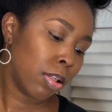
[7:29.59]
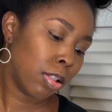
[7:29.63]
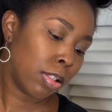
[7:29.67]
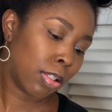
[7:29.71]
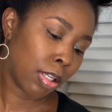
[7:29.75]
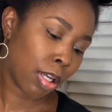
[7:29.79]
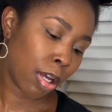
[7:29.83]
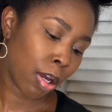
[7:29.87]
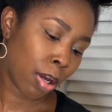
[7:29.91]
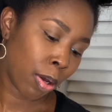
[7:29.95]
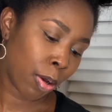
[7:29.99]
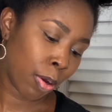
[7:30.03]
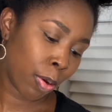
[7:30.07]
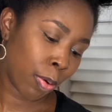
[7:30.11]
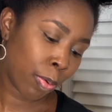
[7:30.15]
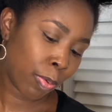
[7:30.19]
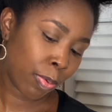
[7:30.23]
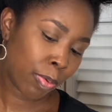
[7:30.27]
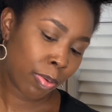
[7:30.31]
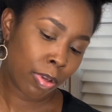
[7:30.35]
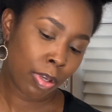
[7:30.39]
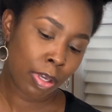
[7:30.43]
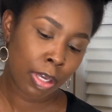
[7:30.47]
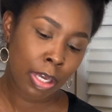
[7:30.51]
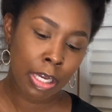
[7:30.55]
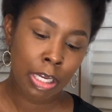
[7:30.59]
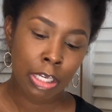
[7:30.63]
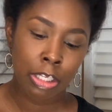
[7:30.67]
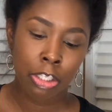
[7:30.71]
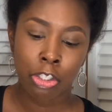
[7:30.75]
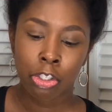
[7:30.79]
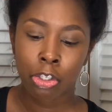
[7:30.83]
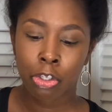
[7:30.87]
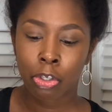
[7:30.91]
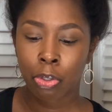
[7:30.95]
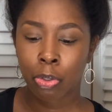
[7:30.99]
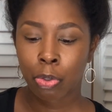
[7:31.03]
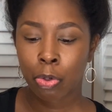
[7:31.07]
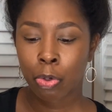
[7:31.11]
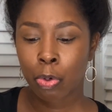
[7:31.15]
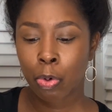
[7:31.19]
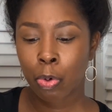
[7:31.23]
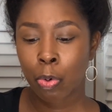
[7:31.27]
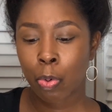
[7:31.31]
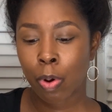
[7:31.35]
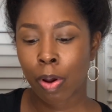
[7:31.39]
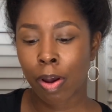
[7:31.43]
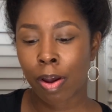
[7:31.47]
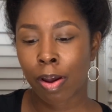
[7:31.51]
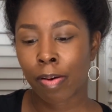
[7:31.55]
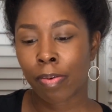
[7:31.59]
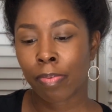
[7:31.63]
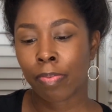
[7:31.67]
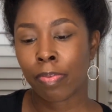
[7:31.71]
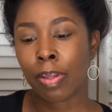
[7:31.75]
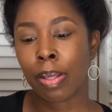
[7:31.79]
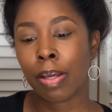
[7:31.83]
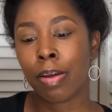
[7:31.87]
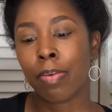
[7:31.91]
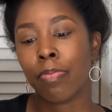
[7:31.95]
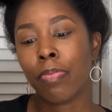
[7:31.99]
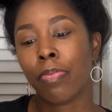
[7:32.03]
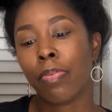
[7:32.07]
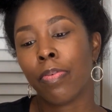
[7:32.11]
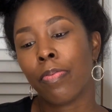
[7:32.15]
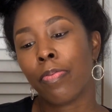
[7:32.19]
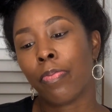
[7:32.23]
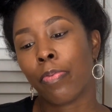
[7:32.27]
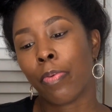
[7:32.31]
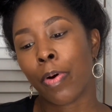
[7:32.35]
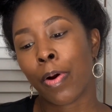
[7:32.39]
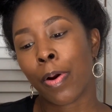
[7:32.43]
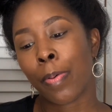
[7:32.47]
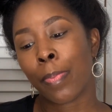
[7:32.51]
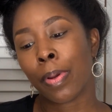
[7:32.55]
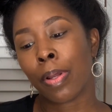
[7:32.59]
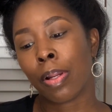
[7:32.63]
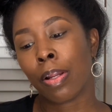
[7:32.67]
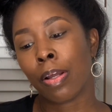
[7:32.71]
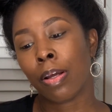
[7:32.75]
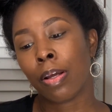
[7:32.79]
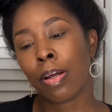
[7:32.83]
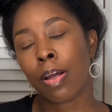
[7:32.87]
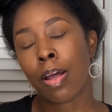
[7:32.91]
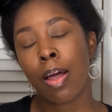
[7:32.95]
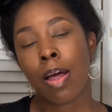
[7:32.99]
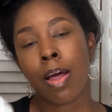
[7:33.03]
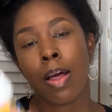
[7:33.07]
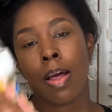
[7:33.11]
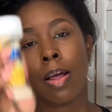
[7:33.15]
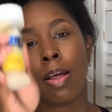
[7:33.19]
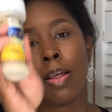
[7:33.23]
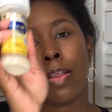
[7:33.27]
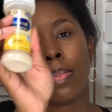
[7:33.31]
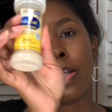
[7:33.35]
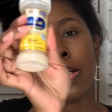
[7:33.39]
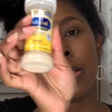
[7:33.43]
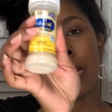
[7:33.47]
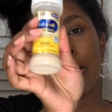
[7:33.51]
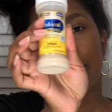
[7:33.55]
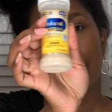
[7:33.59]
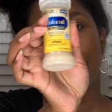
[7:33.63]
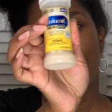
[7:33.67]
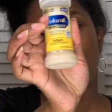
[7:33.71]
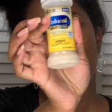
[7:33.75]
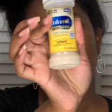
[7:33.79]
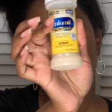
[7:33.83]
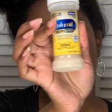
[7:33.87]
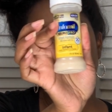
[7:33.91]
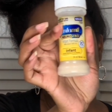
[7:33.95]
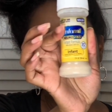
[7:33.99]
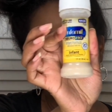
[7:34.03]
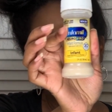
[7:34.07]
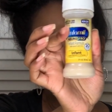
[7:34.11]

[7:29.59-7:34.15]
So you get 2 of the infant formula. These are ready to